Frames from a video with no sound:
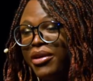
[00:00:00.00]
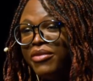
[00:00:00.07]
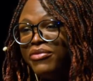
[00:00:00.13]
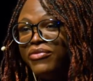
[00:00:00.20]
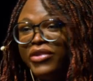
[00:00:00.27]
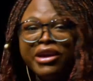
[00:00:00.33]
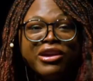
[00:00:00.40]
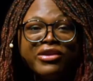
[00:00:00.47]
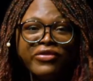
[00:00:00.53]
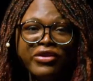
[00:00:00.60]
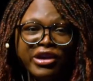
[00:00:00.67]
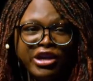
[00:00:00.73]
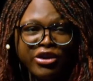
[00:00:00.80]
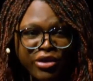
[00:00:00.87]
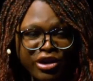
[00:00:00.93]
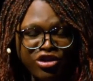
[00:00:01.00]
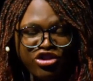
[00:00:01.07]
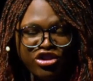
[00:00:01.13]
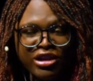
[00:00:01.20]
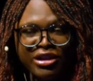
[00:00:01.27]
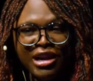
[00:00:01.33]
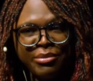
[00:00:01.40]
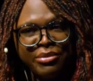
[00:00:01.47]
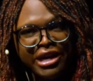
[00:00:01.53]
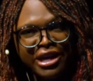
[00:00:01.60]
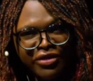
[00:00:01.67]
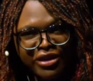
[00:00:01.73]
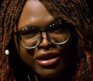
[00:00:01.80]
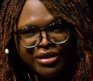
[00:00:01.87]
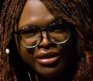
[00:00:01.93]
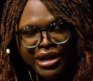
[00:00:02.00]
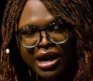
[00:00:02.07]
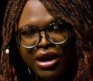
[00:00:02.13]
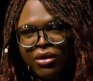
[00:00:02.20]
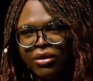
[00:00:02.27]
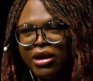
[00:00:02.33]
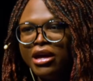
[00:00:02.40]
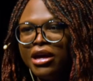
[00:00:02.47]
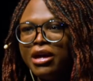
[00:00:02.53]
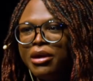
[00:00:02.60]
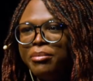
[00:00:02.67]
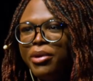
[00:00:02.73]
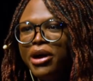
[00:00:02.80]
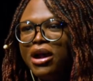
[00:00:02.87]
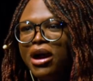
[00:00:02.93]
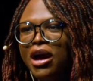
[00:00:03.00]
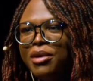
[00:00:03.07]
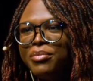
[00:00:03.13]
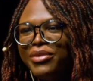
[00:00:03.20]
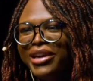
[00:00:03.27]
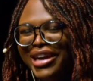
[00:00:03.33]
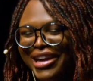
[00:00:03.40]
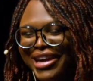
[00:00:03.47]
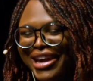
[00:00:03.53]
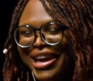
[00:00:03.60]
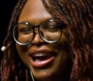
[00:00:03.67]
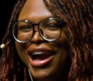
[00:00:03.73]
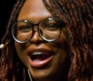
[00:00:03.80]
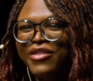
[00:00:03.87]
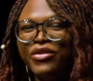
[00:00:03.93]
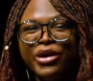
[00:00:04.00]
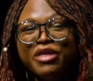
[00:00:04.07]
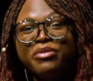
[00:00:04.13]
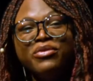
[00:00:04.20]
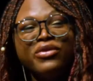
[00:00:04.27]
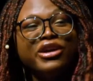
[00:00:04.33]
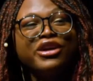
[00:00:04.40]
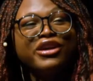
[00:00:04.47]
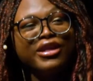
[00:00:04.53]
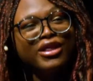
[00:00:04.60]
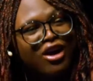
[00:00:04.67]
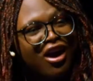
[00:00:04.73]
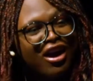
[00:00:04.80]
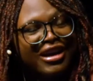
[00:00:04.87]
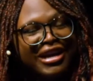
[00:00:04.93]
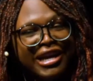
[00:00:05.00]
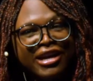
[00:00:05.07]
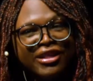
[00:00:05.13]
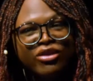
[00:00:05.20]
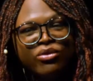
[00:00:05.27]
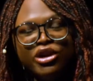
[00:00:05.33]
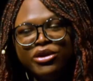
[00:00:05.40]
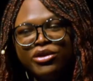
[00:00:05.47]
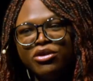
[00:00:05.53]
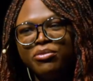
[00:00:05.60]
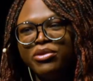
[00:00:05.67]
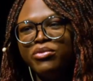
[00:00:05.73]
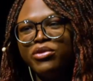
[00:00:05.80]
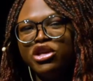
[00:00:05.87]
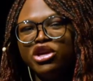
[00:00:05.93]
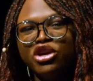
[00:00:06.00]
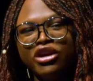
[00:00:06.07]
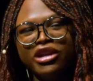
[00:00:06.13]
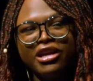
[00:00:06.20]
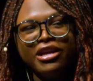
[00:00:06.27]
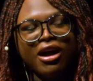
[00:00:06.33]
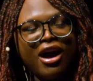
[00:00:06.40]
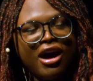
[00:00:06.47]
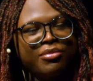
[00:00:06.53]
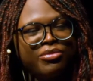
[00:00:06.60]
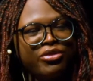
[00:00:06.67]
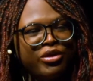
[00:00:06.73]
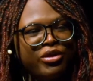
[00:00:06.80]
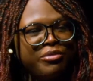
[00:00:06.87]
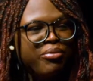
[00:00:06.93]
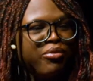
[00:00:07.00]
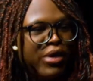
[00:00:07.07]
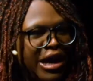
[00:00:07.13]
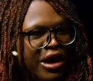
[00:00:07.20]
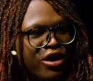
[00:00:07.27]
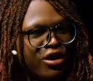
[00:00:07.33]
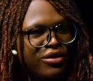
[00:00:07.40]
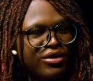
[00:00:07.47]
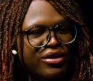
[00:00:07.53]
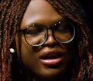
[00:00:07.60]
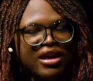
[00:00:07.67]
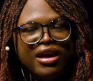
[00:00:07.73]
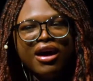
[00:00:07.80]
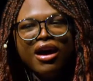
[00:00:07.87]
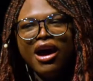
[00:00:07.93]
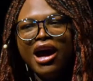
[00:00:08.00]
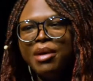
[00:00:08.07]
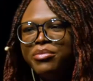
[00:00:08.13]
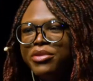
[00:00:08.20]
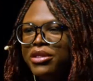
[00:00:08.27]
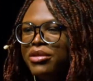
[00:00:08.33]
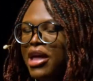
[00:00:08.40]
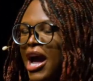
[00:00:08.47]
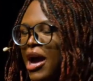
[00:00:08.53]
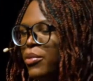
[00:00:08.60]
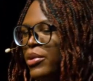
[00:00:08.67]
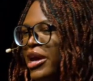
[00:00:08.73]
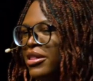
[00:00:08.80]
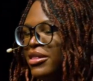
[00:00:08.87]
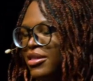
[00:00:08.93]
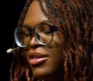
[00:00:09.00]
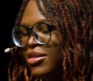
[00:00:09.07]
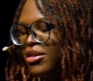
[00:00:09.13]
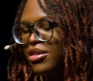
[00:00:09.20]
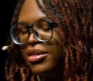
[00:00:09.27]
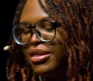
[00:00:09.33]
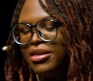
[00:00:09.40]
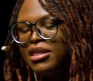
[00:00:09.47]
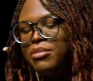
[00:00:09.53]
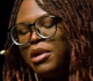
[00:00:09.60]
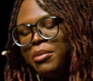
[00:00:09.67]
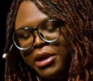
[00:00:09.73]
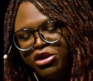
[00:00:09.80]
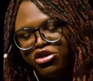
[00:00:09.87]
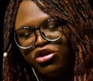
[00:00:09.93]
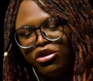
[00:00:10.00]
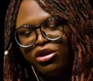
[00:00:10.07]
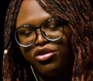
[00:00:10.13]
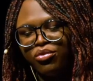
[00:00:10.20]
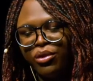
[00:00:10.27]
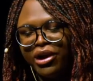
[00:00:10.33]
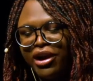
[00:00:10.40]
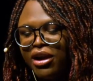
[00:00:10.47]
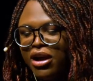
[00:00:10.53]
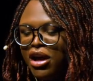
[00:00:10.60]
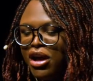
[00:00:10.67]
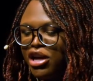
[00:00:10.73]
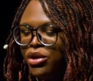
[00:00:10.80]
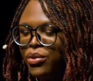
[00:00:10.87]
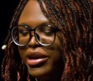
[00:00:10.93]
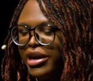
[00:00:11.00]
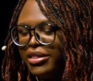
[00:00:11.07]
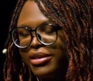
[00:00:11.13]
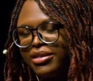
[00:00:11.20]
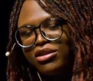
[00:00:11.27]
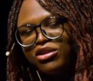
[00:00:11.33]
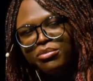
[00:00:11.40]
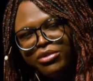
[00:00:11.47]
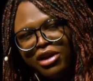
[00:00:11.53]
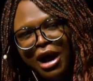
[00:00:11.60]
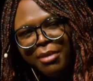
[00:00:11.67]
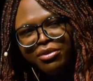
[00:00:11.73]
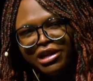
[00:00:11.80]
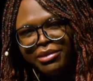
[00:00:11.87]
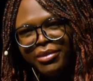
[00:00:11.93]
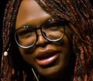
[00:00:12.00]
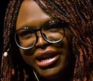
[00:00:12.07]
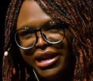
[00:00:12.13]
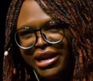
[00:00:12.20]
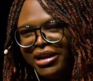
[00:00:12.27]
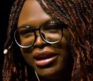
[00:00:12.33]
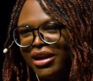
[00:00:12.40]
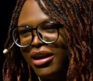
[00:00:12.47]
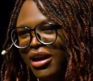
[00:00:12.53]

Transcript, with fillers: very, very Christian. I'm an atheist now. But I've always been very good at talking, so I used to be really good at doing prayers. We had this system at my church where you would get these little Monopoly money